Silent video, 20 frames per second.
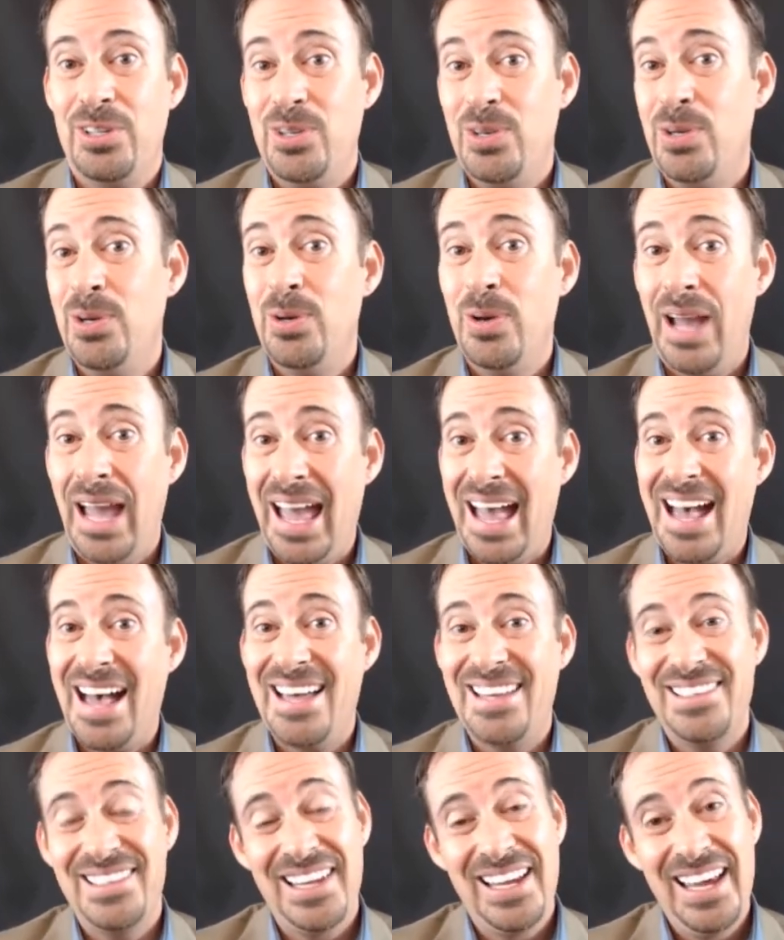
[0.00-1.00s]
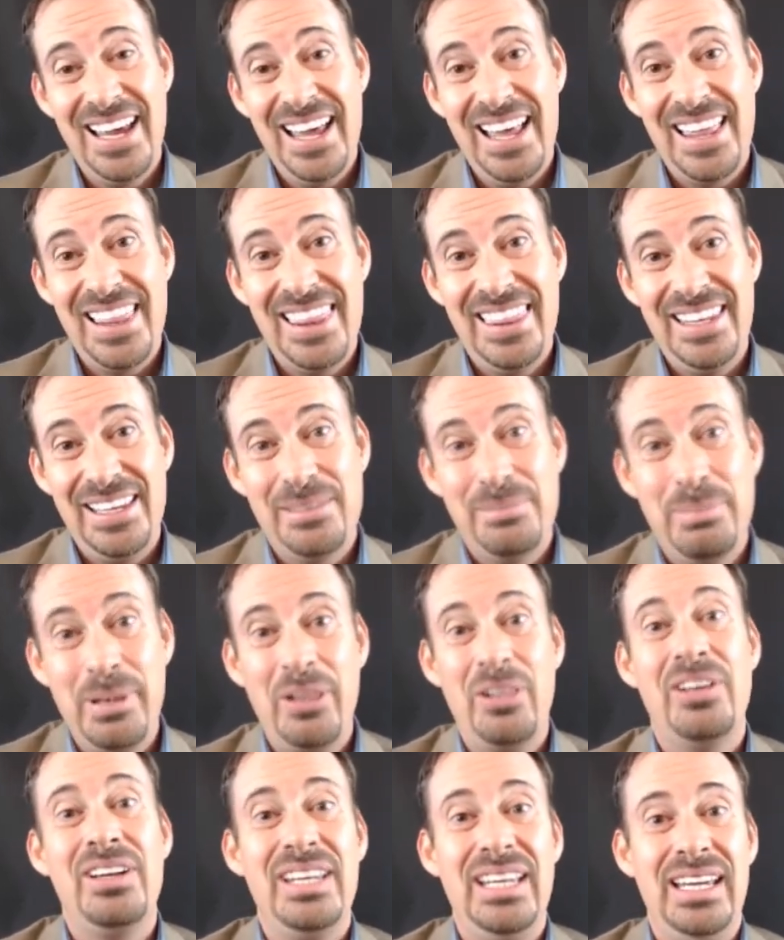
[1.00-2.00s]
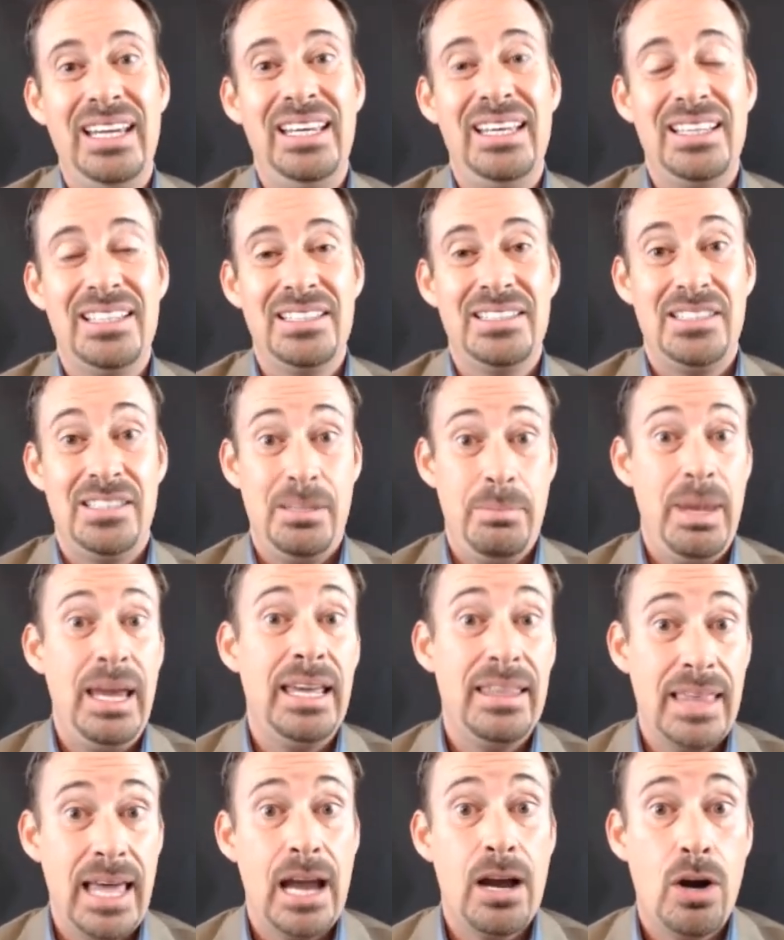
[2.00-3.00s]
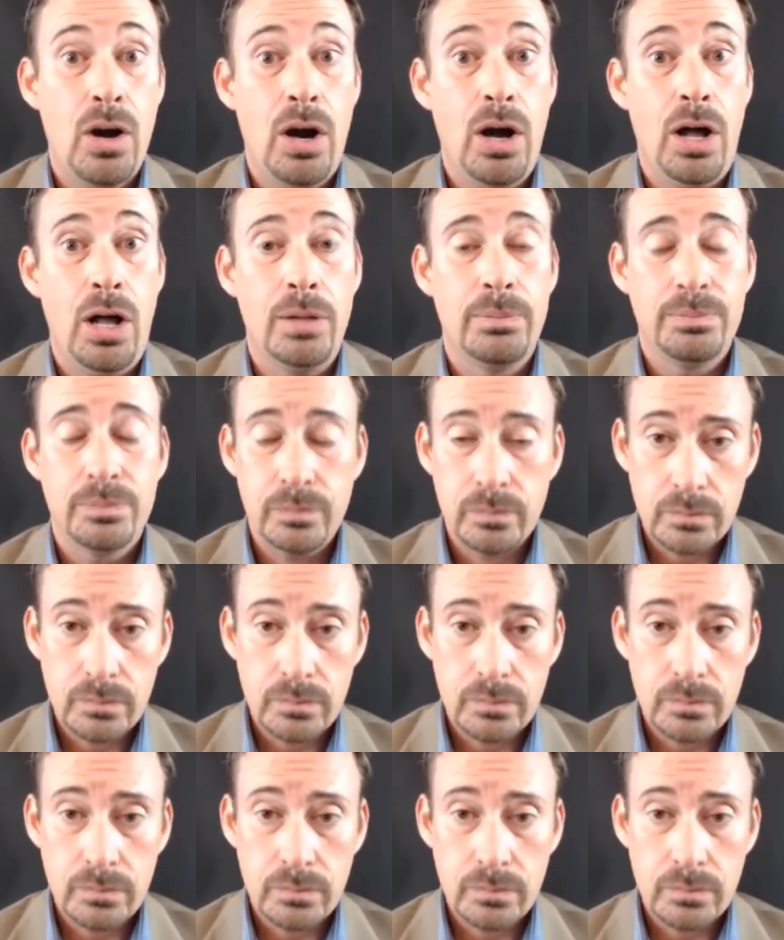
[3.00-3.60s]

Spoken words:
who has the ability to make that call.